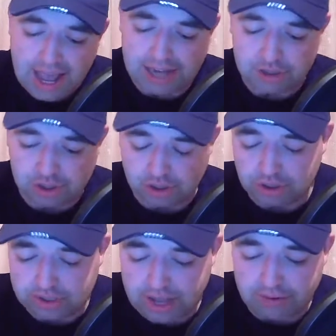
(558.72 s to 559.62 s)
and
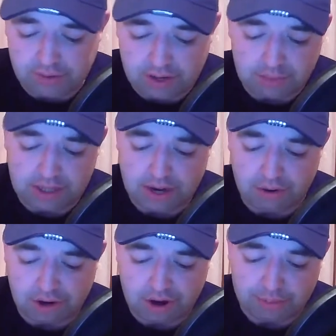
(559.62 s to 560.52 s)
should definitely be
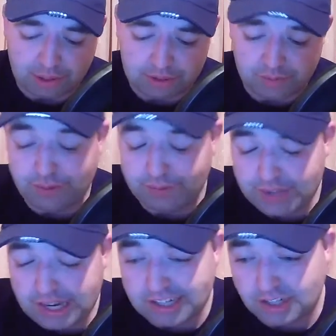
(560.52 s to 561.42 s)
there or thereabouts.
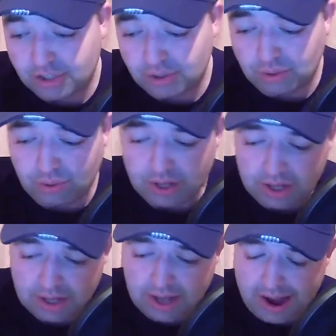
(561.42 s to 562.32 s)
15-2
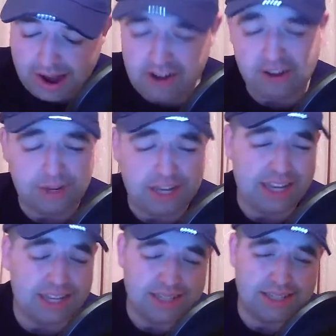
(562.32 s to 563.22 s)

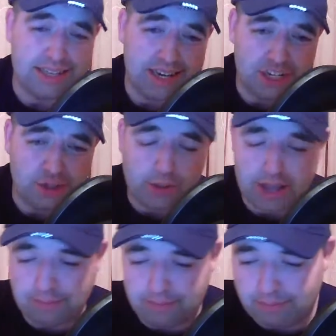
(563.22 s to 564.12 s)
arguably is an each
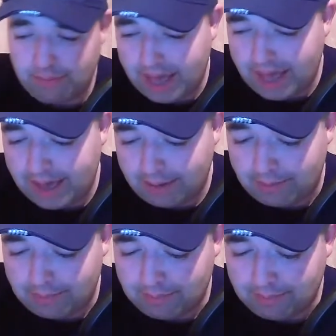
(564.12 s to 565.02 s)
way
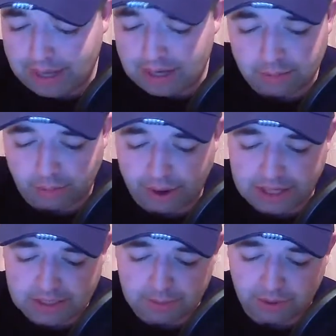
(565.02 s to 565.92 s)
betting
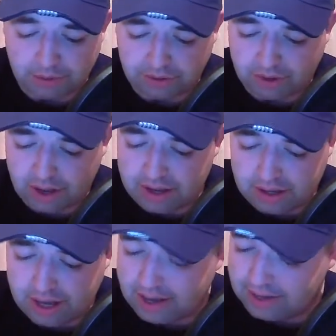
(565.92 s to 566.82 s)
price, but
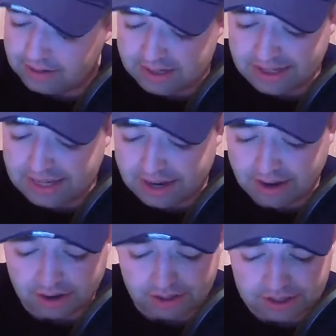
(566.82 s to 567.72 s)
I can't see
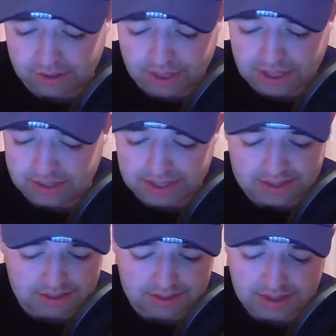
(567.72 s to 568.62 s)
a horse to beat
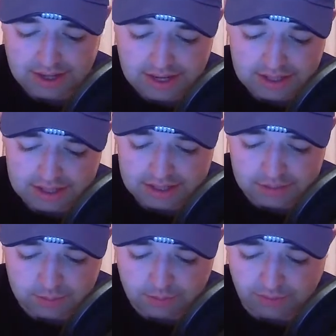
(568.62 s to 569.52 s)
this
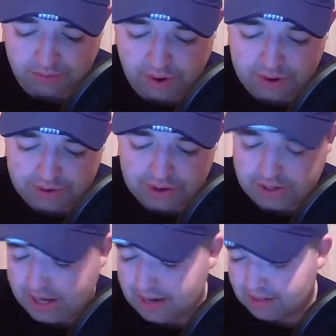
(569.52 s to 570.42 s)
very, very
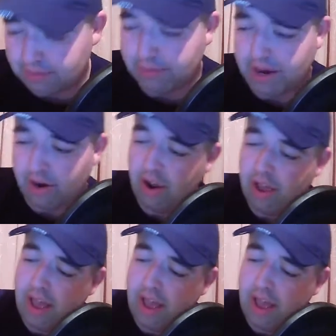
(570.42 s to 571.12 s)
talented mare,